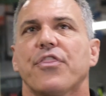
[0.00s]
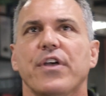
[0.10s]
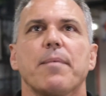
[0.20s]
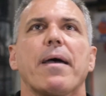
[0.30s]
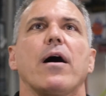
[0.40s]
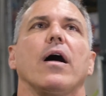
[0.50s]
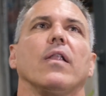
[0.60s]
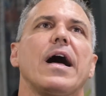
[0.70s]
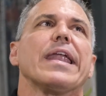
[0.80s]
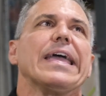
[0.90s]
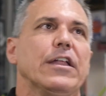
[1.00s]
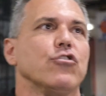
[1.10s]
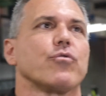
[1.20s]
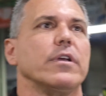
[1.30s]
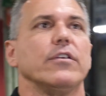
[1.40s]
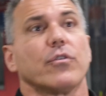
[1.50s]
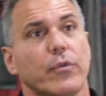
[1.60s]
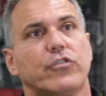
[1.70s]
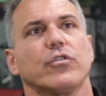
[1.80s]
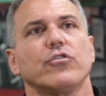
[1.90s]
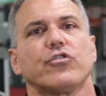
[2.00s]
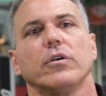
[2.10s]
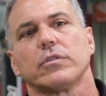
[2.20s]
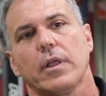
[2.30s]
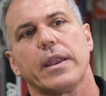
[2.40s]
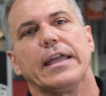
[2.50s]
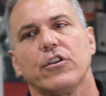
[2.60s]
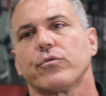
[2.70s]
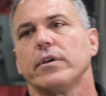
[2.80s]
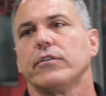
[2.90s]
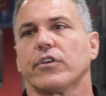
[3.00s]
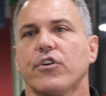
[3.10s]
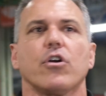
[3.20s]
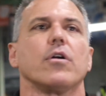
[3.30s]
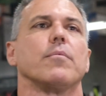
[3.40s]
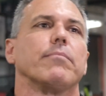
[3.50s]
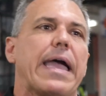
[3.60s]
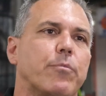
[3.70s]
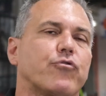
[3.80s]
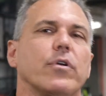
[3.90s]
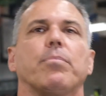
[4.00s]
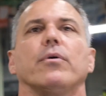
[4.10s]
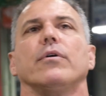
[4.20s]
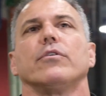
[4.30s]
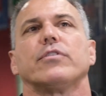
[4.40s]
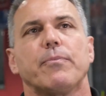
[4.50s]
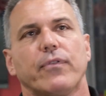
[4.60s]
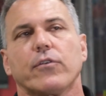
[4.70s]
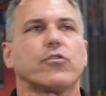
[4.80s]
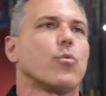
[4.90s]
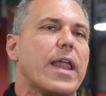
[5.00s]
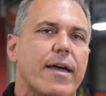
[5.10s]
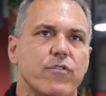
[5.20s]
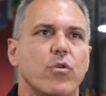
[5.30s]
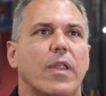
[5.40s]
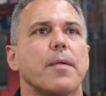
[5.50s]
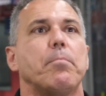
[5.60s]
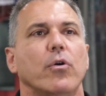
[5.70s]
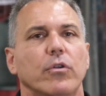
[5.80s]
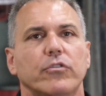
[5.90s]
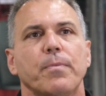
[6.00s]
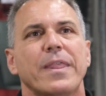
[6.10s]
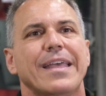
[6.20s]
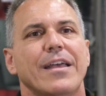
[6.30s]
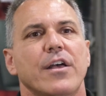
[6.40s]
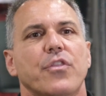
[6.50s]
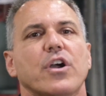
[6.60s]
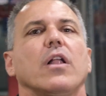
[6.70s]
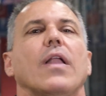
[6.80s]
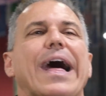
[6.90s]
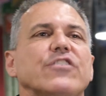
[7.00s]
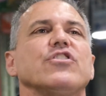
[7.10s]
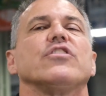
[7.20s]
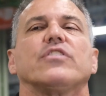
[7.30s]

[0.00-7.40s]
Think about a lot of injuries. The research shows a lot of injuries occur, hamstring pulls, hip flexor, what have you, a lot of pulls. The collagenous